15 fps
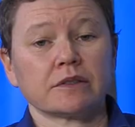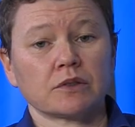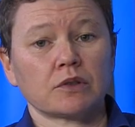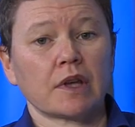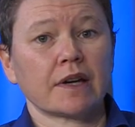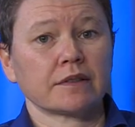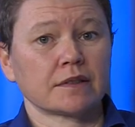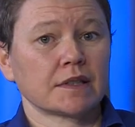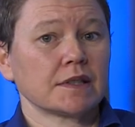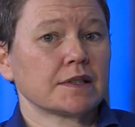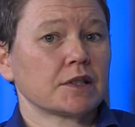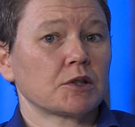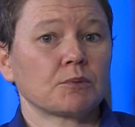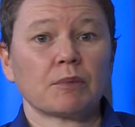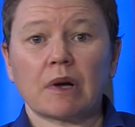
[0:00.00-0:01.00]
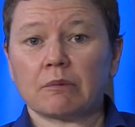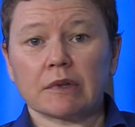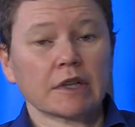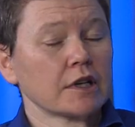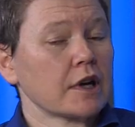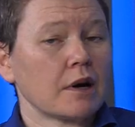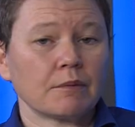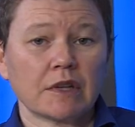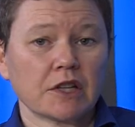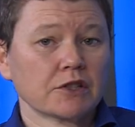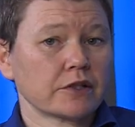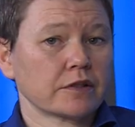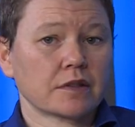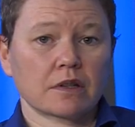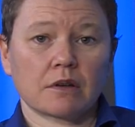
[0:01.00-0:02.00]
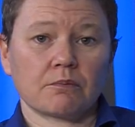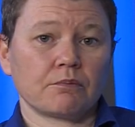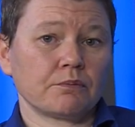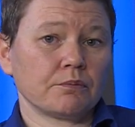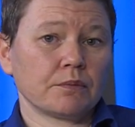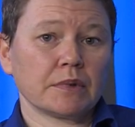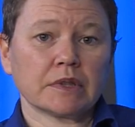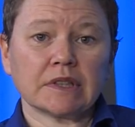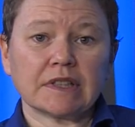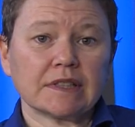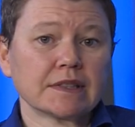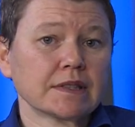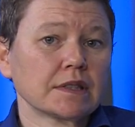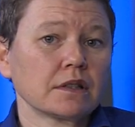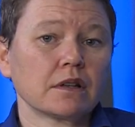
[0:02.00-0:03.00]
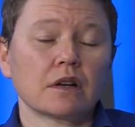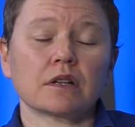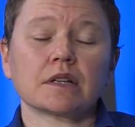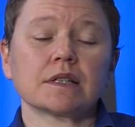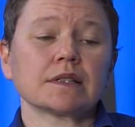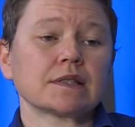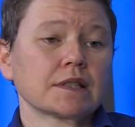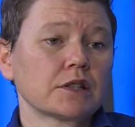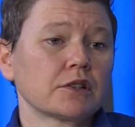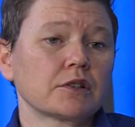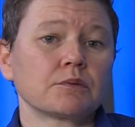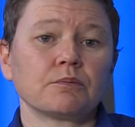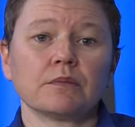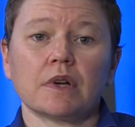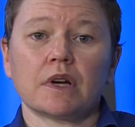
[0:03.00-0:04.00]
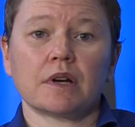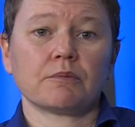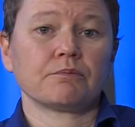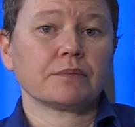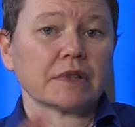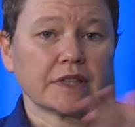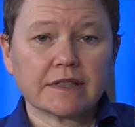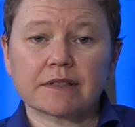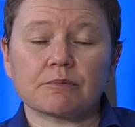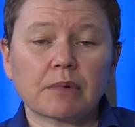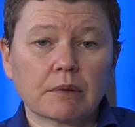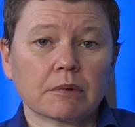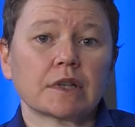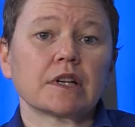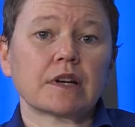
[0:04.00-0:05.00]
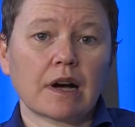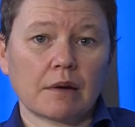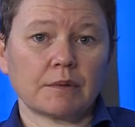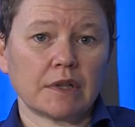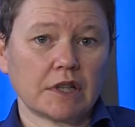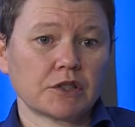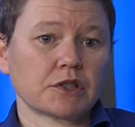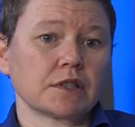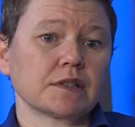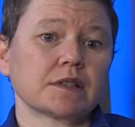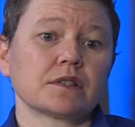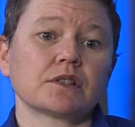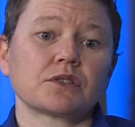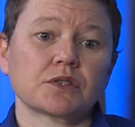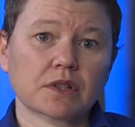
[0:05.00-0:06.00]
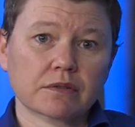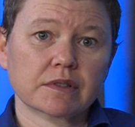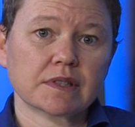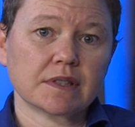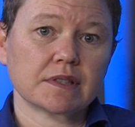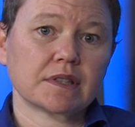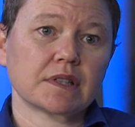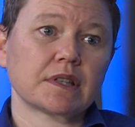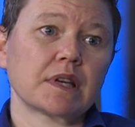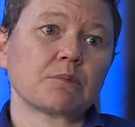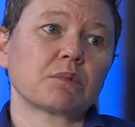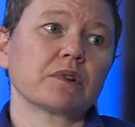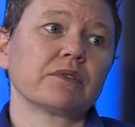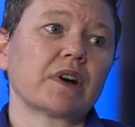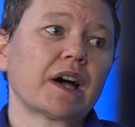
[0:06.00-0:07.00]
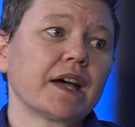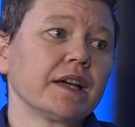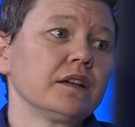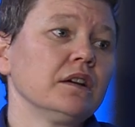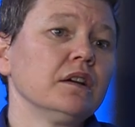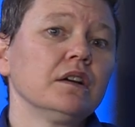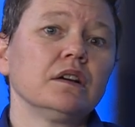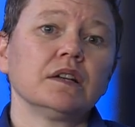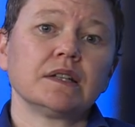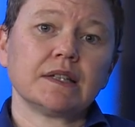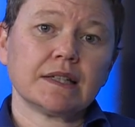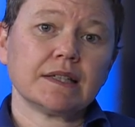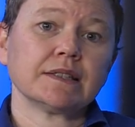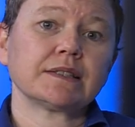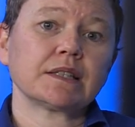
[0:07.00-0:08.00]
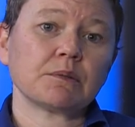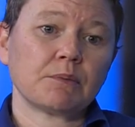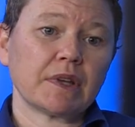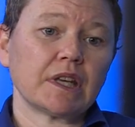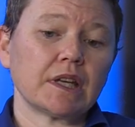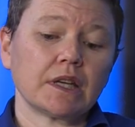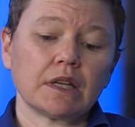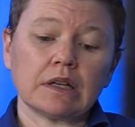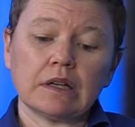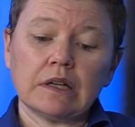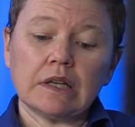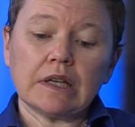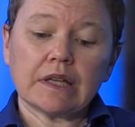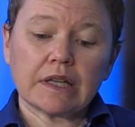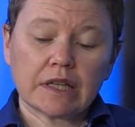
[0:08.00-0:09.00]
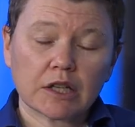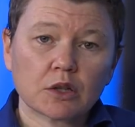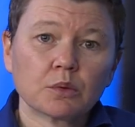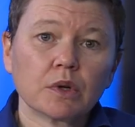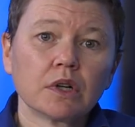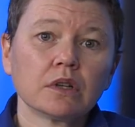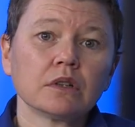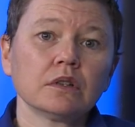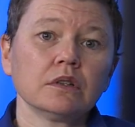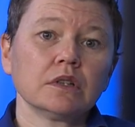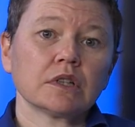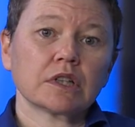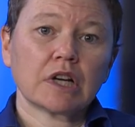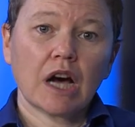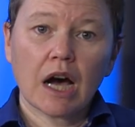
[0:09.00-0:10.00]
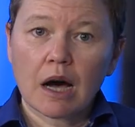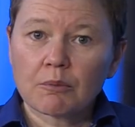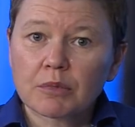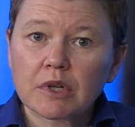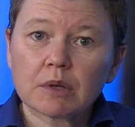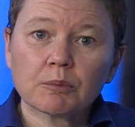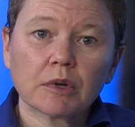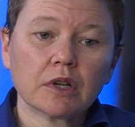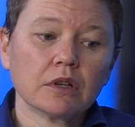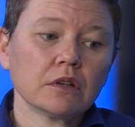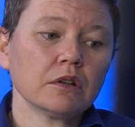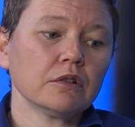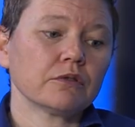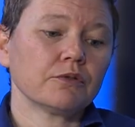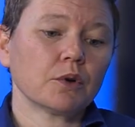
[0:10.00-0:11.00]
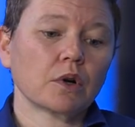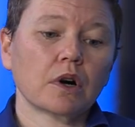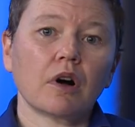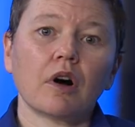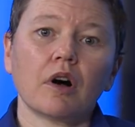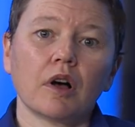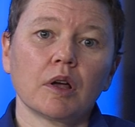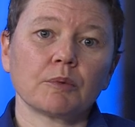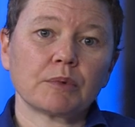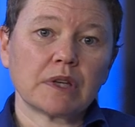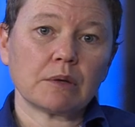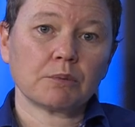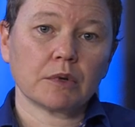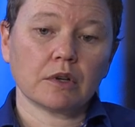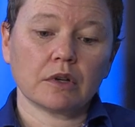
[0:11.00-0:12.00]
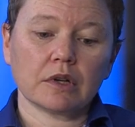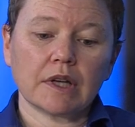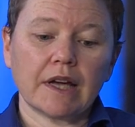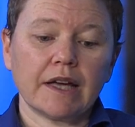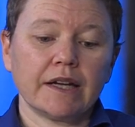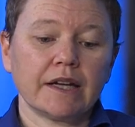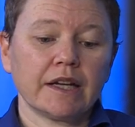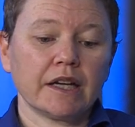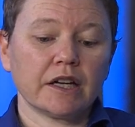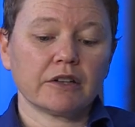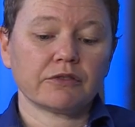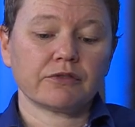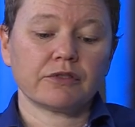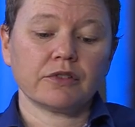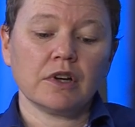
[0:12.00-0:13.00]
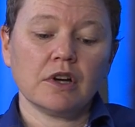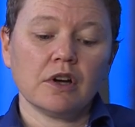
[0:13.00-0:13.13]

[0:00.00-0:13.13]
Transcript: that's considered public accommodations. Police are considered a place of public accommodations, and the services that they provide need to be equal, comparable for all people. And if